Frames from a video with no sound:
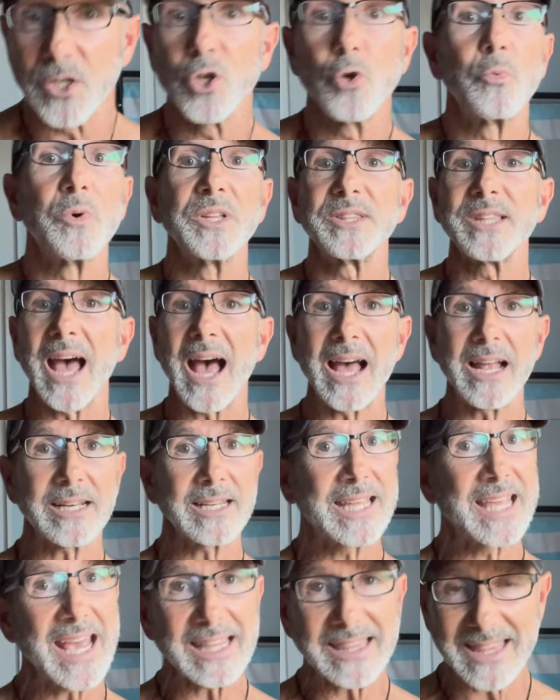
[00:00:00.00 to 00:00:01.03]
You will
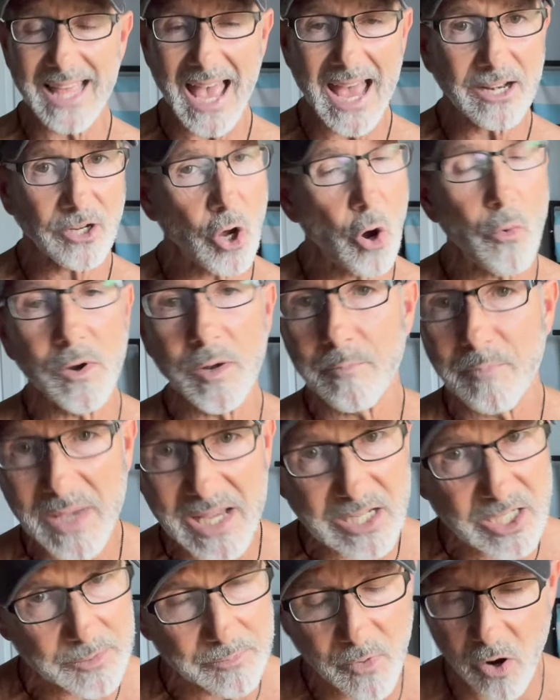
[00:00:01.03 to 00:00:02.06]
not get that going
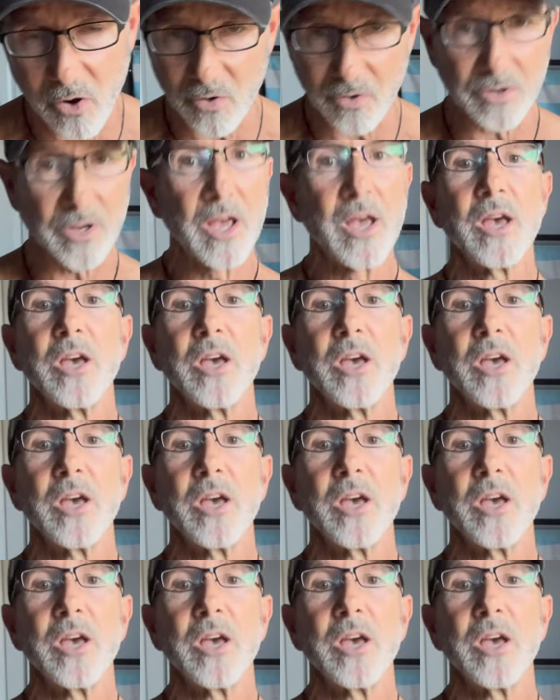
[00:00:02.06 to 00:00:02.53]
beast mode.